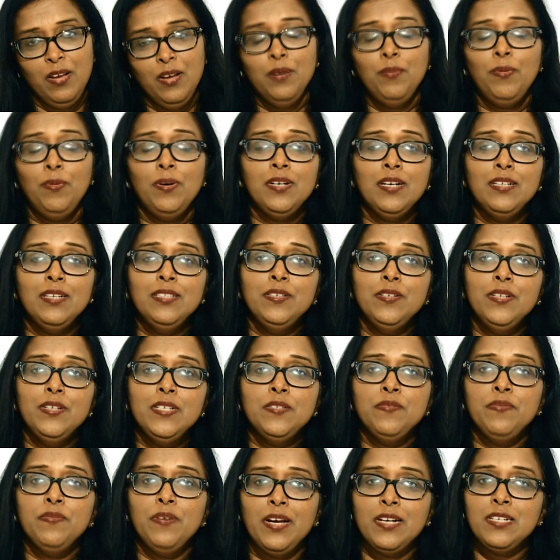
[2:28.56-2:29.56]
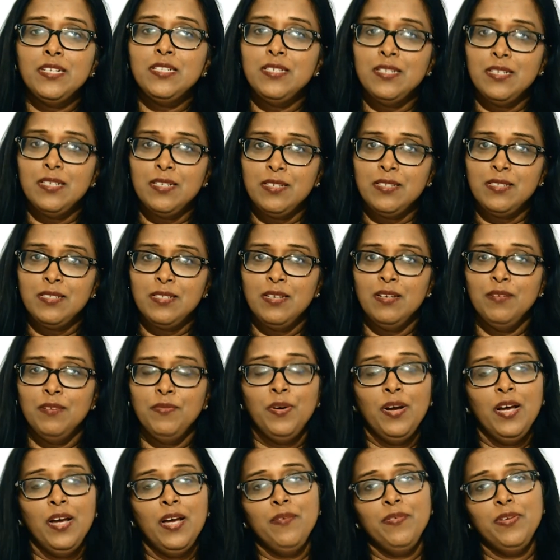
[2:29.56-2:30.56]
What are the risk factors
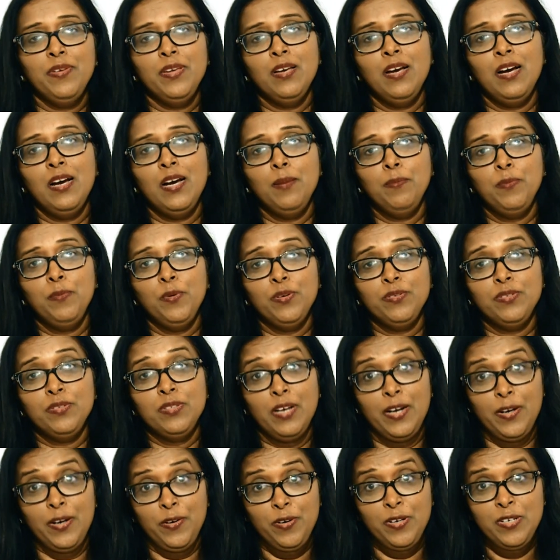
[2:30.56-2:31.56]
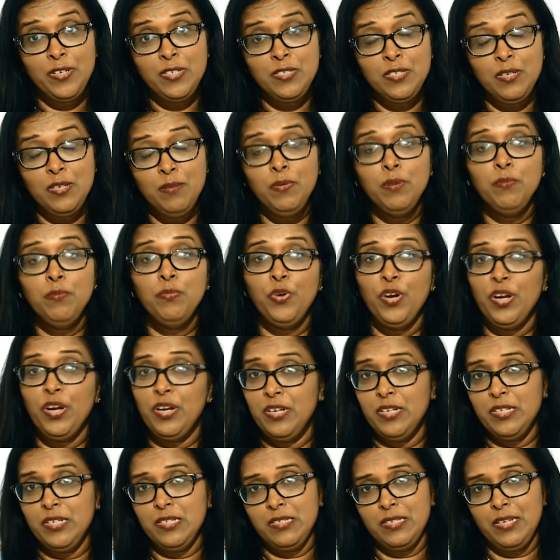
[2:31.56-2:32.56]
for having hypothyroidism in
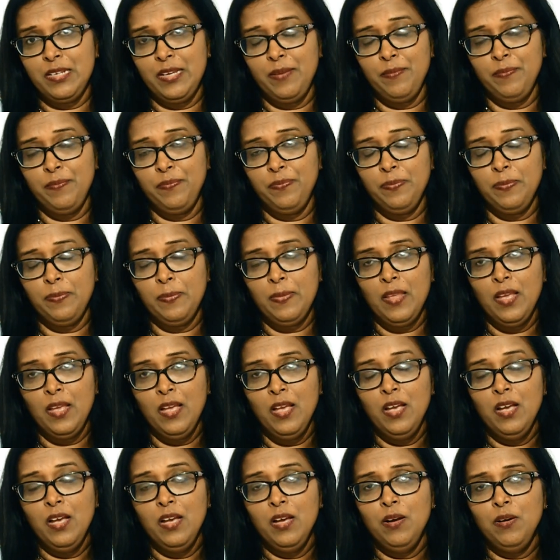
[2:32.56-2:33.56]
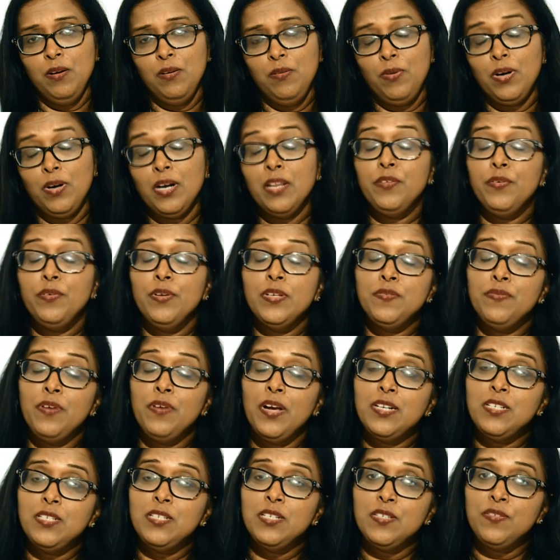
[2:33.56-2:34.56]
pregnancy? What are the risk
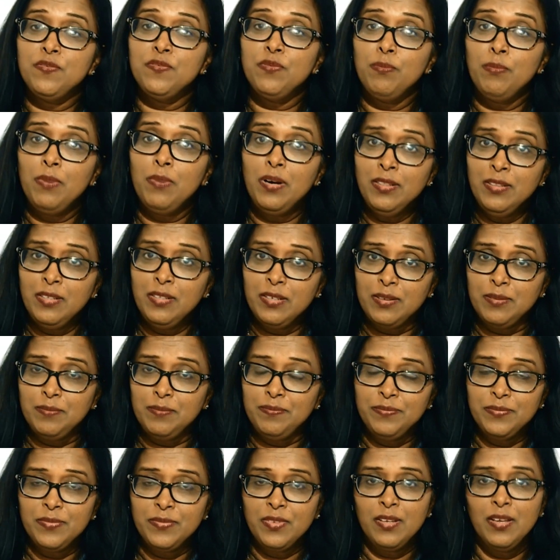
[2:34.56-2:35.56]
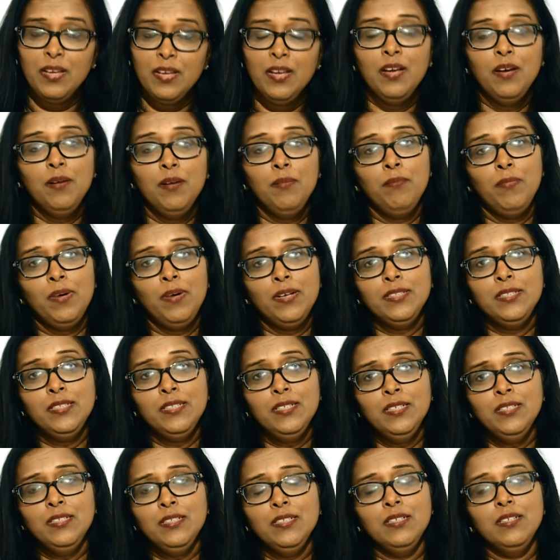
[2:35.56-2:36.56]
factors for mother?
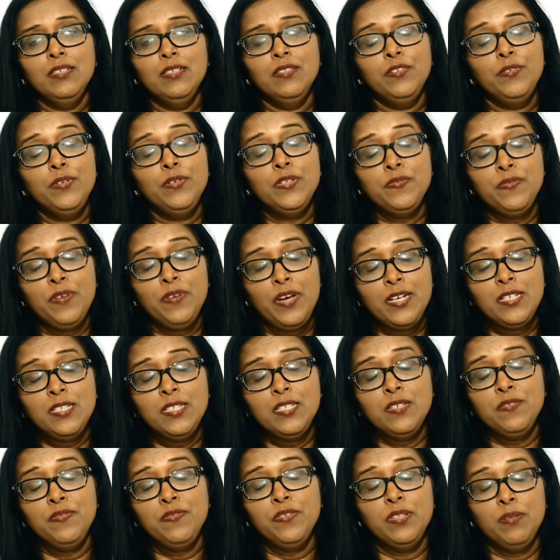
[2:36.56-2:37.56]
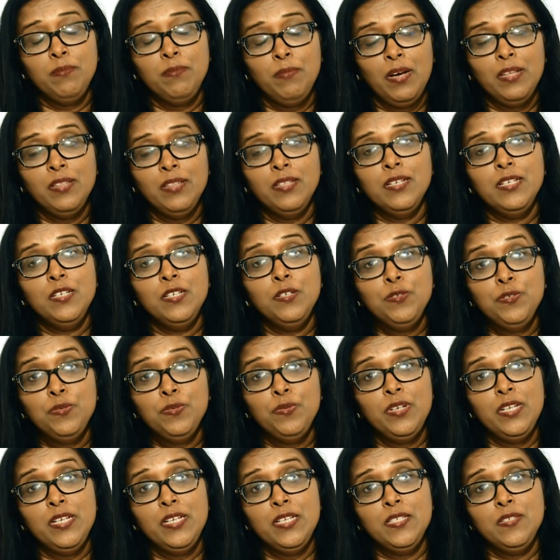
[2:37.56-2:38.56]
The risk factor for the mother
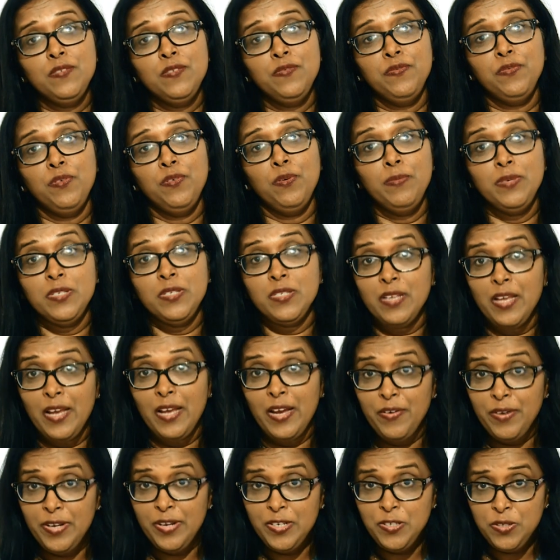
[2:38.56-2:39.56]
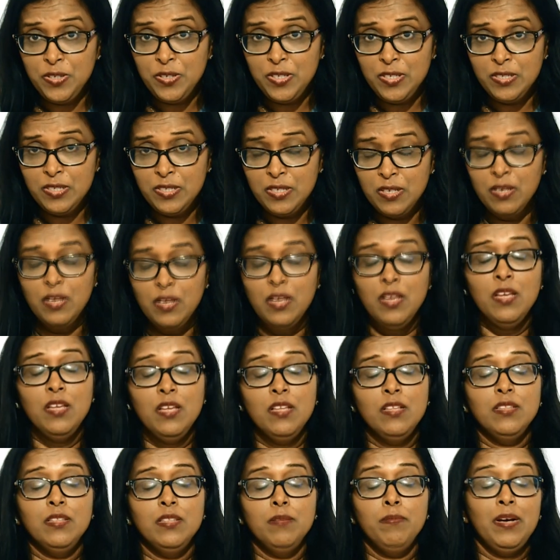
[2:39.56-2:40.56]
usually is for miscarriages.
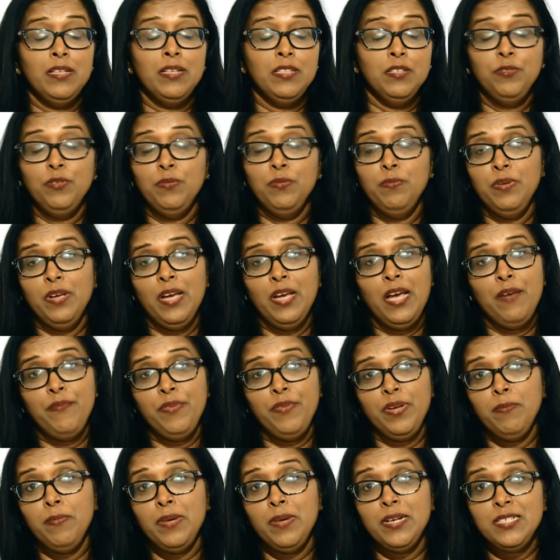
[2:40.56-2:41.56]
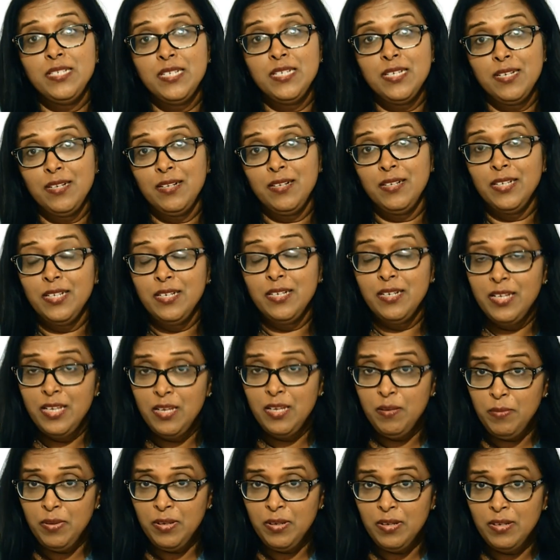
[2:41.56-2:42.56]
The mother could be having maternal
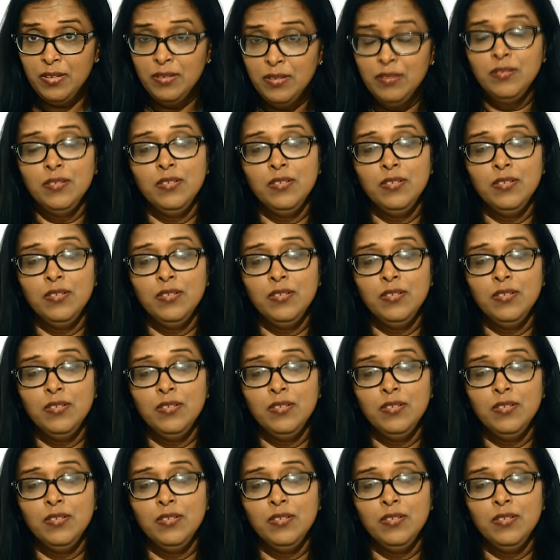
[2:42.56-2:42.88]
anemia,